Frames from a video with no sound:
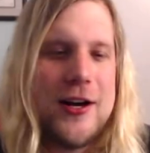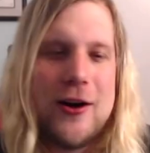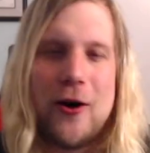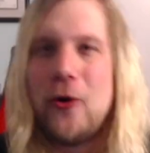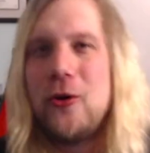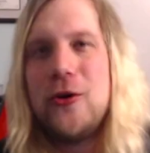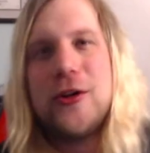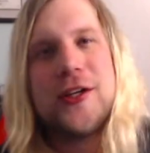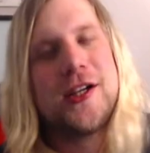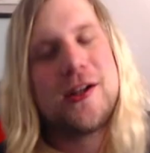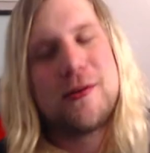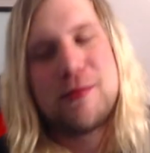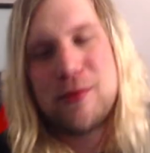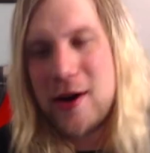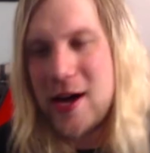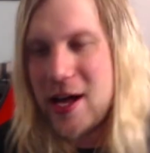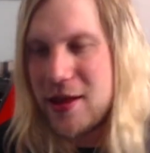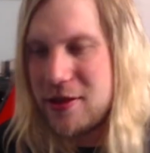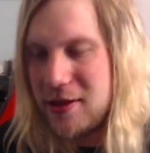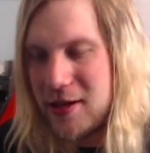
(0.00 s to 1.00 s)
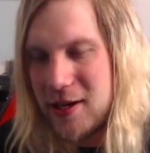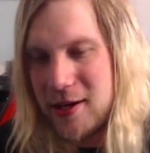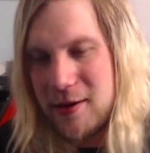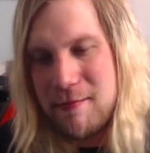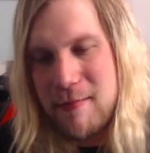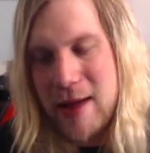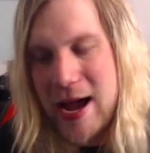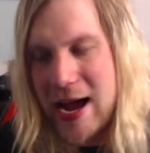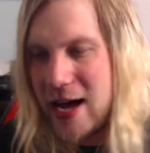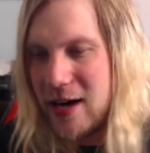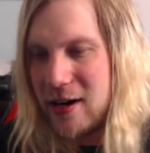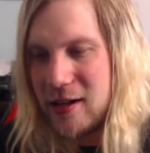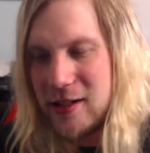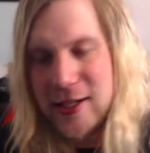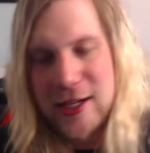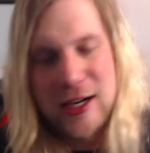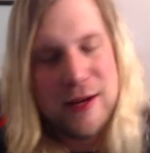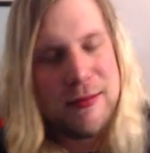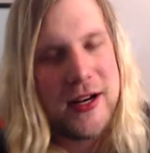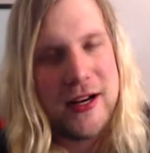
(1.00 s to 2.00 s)
holding your breath and man a
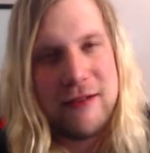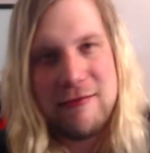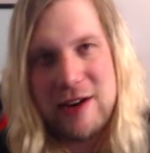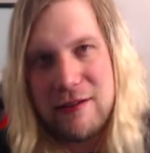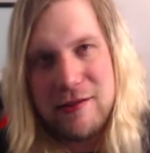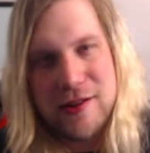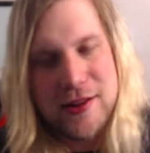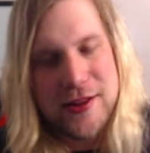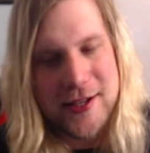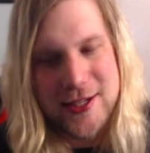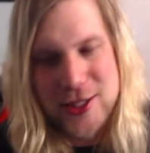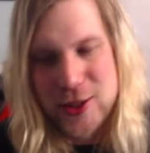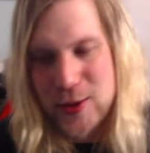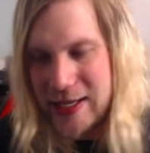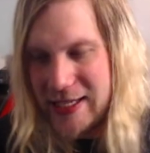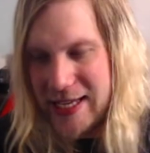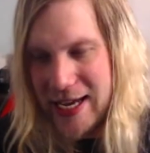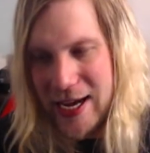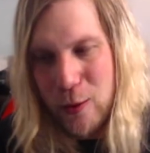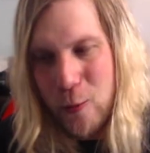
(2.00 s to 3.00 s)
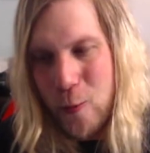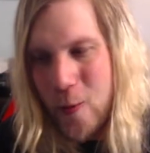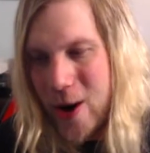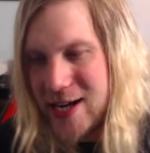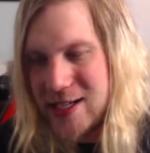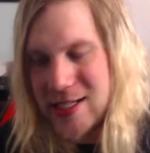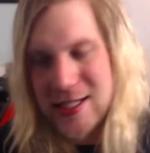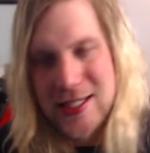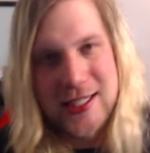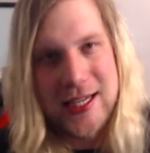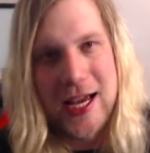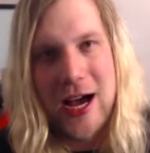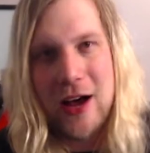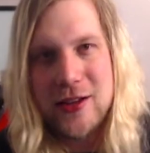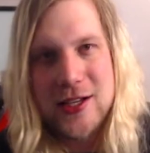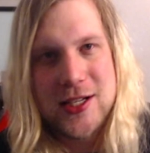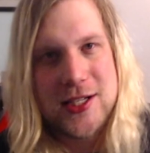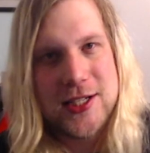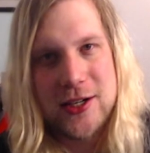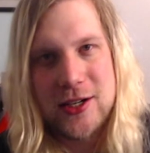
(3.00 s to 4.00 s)
little bit of everything so i can't wait to see how
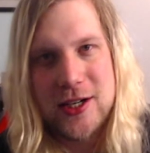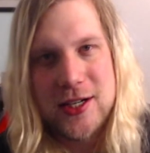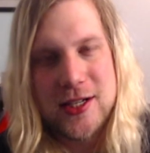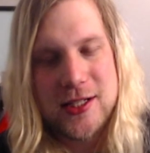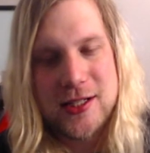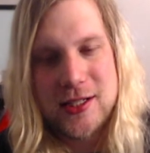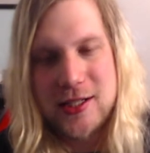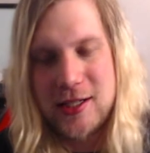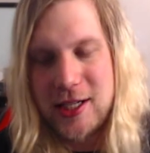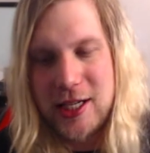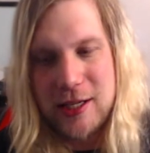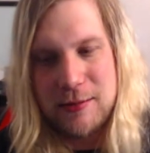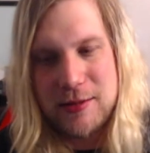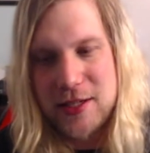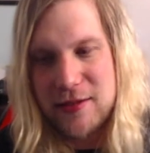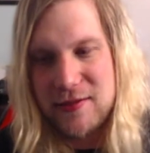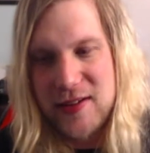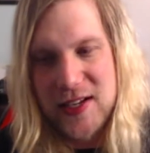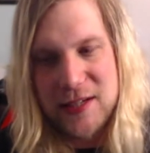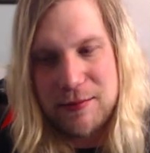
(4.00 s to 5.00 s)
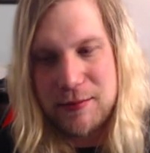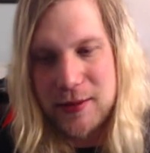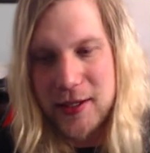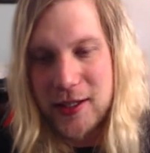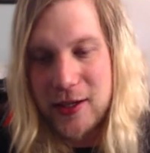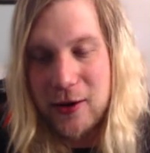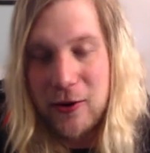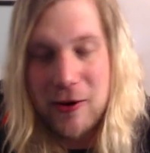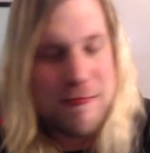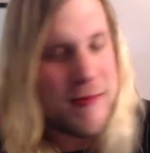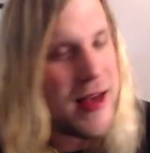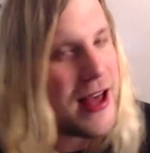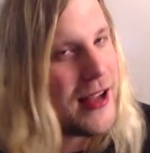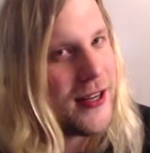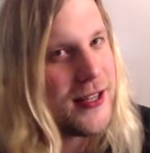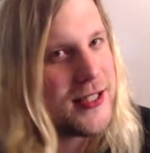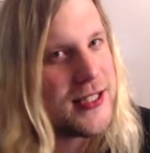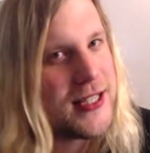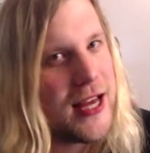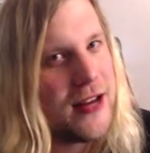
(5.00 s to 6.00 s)
this series keeps developing going back
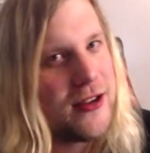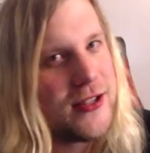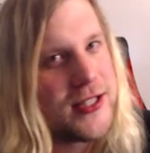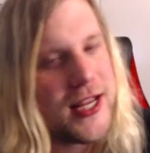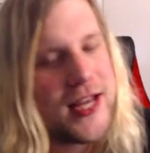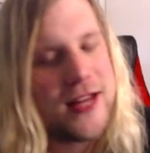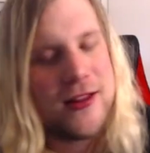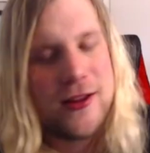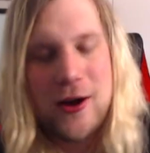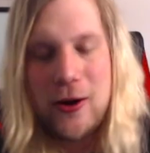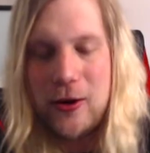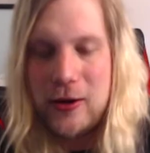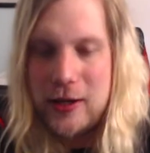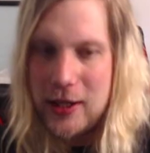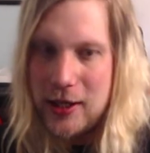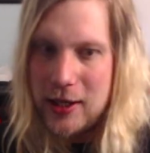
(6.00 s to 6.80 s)
into san jose though